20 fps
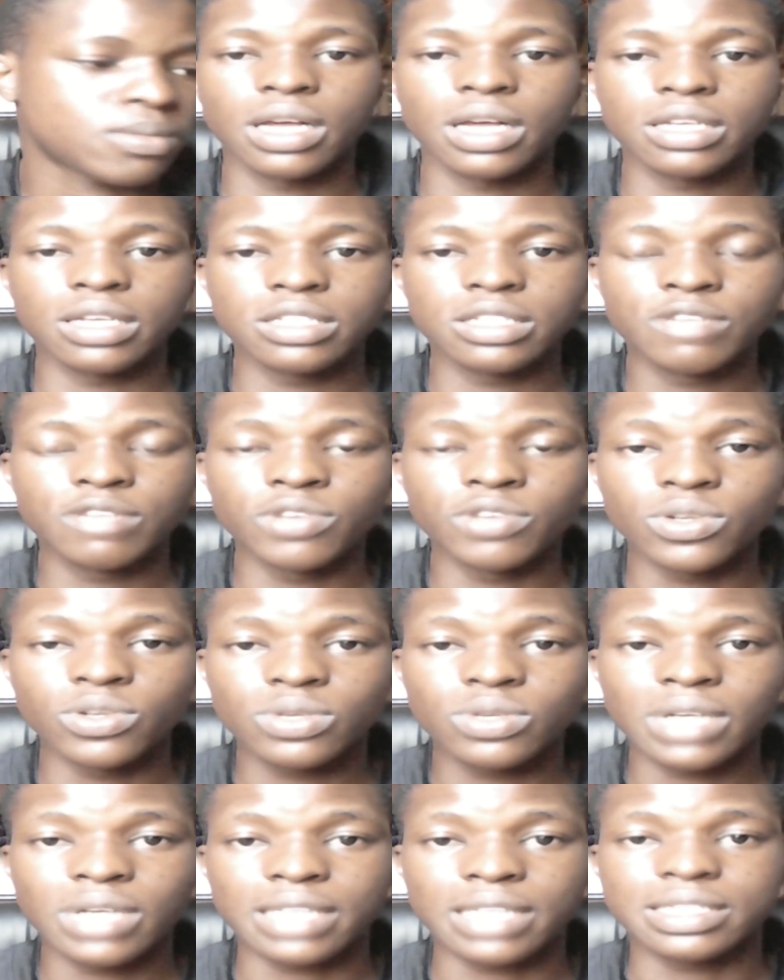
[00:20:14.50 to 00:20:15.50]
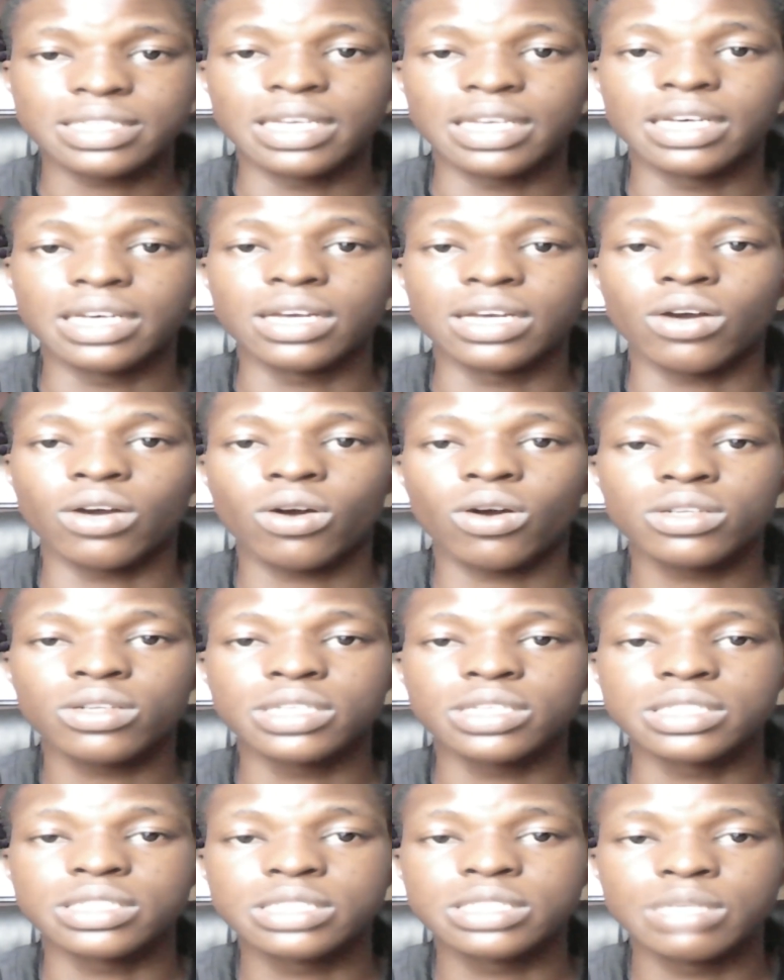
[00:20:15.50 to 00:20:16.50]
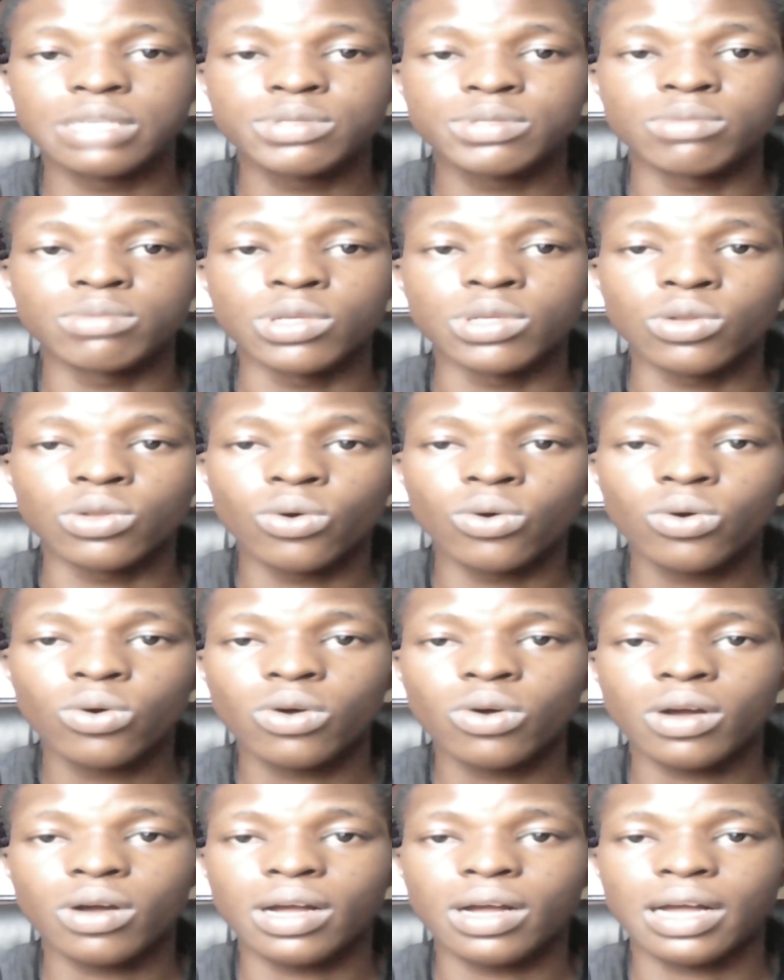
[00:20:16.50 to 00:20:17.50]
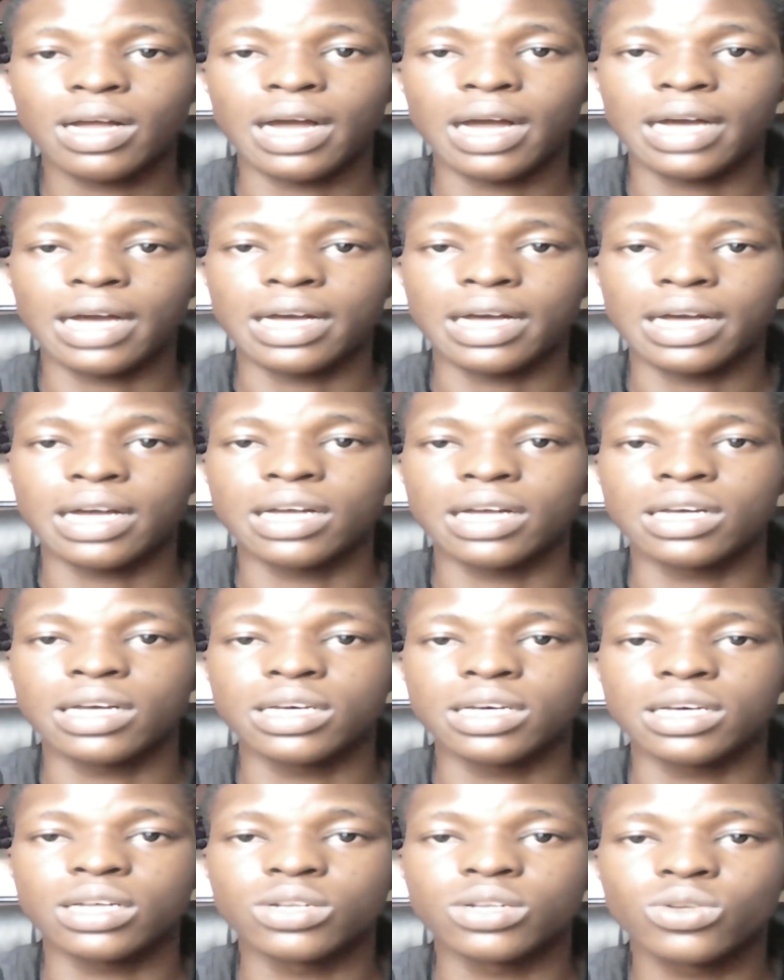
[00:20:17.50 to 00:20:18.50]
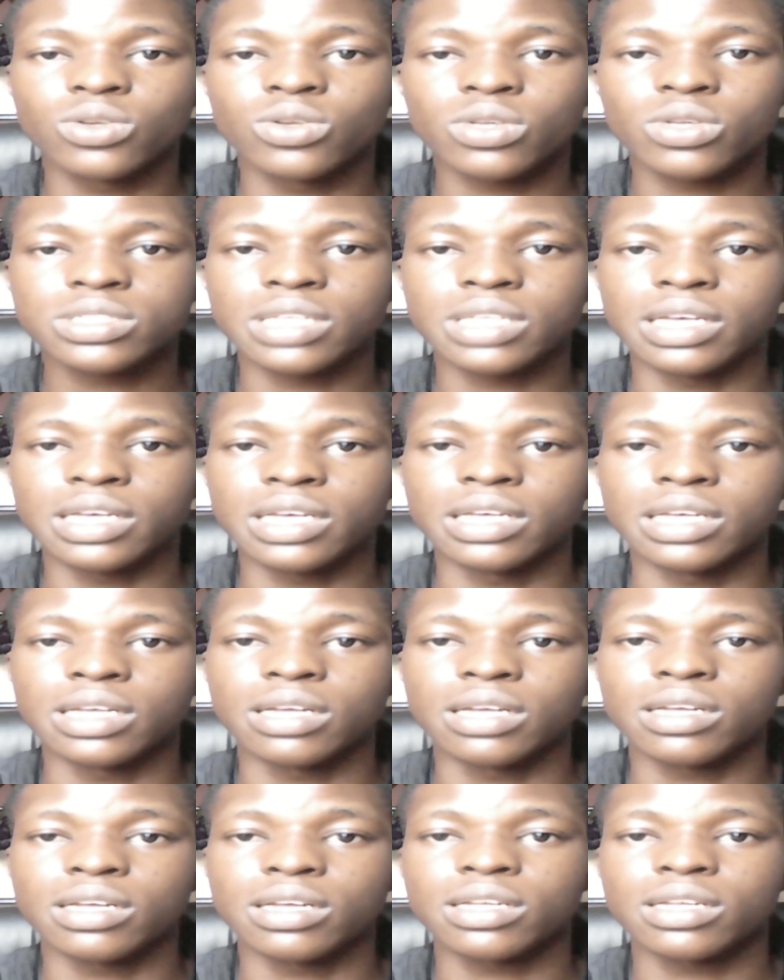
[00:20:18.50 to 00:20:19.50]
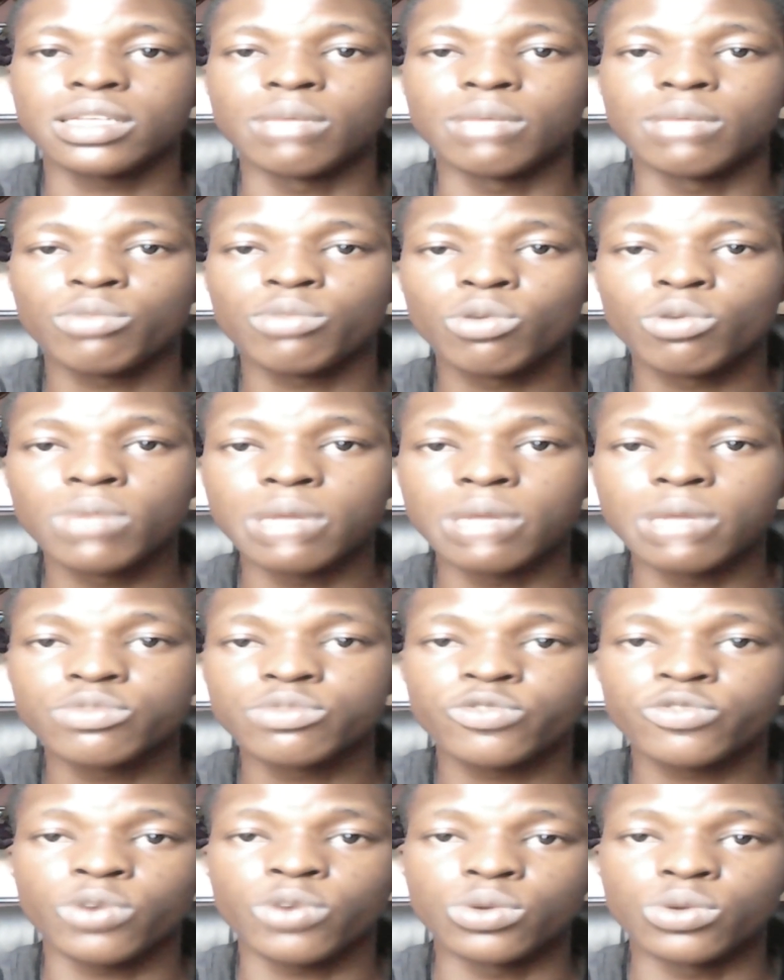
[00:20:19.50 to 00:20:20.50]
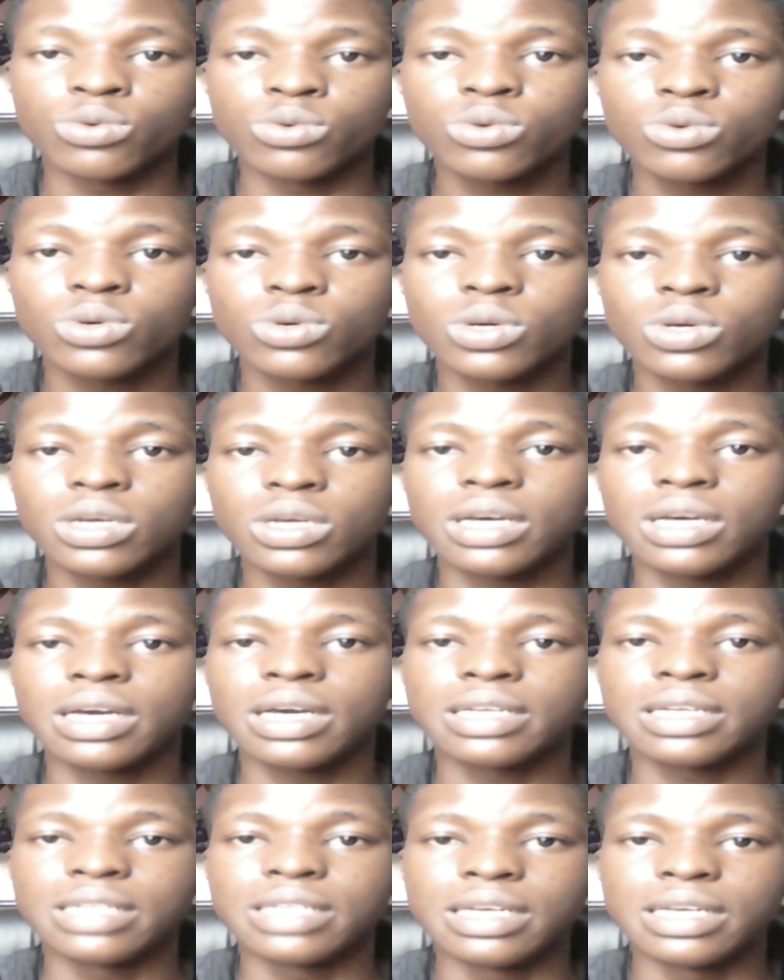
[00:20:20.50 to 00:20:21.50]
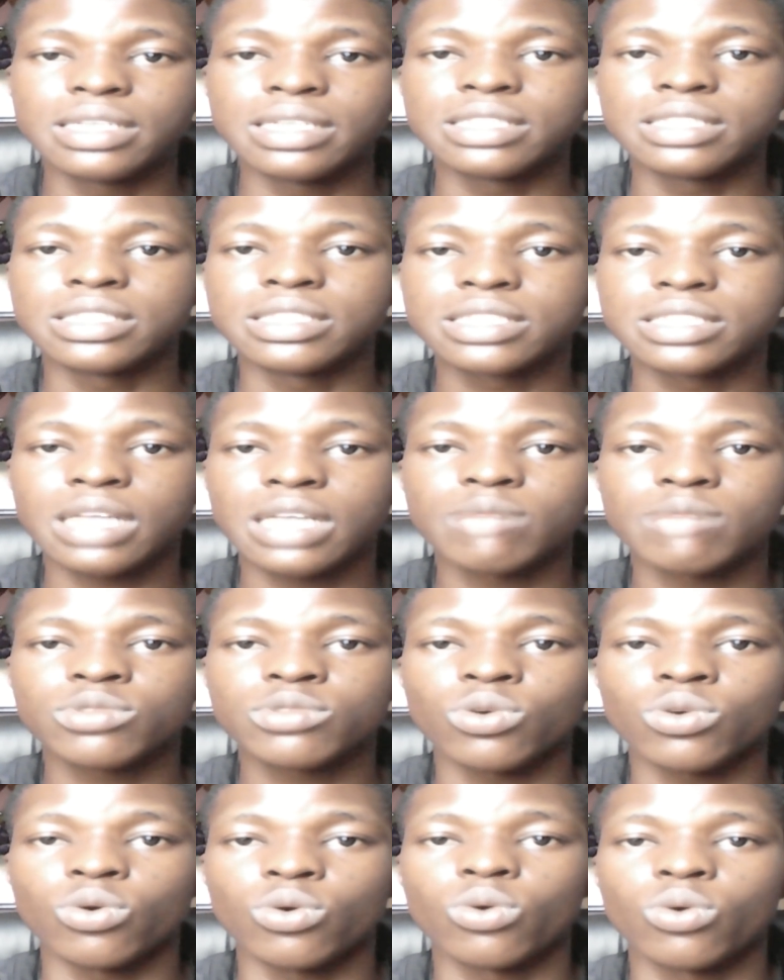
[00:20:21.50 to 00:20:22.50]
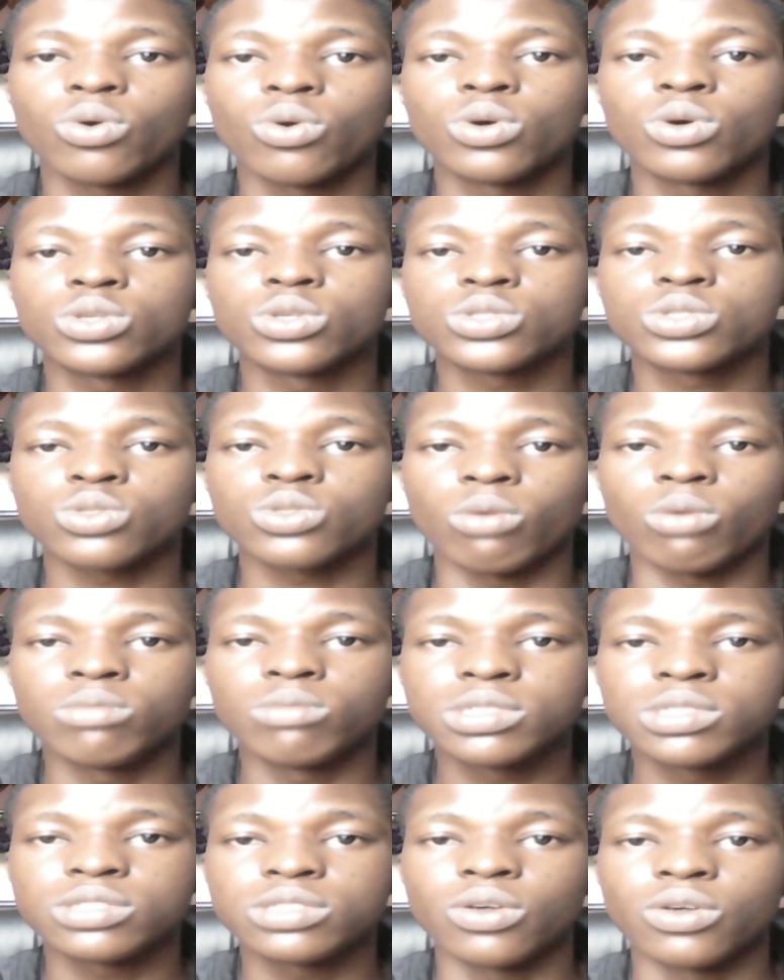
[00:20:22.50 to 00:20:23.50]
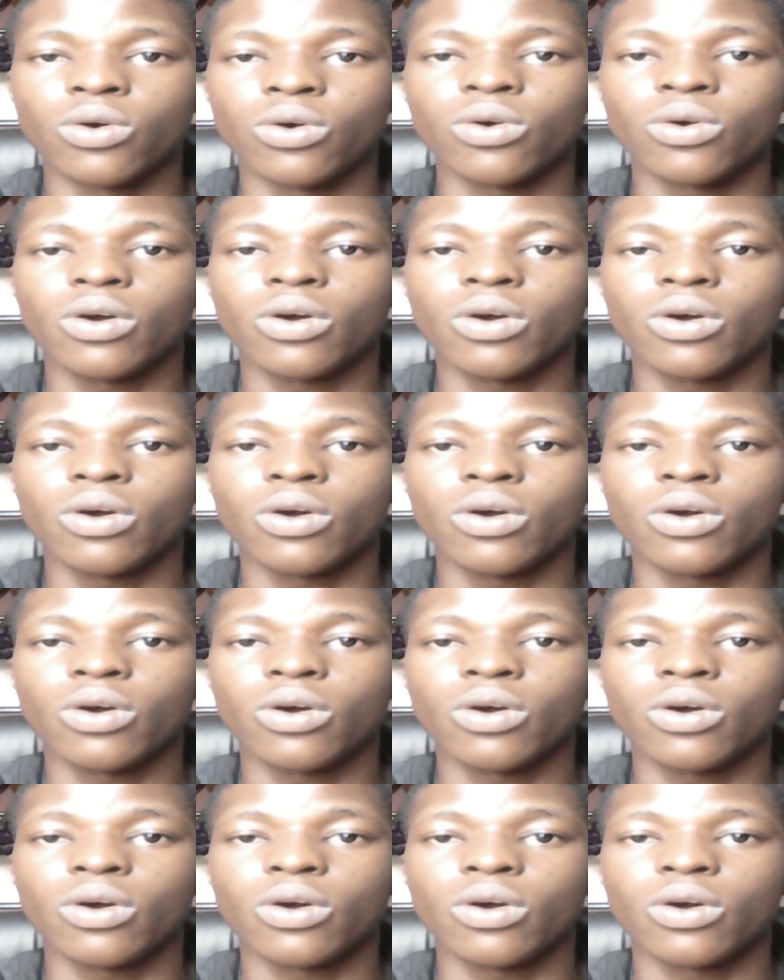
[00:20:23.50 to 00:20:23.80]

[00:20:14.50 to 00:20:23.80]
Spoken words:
If you know that all the tips below are not a problem for you, then it is time to submit your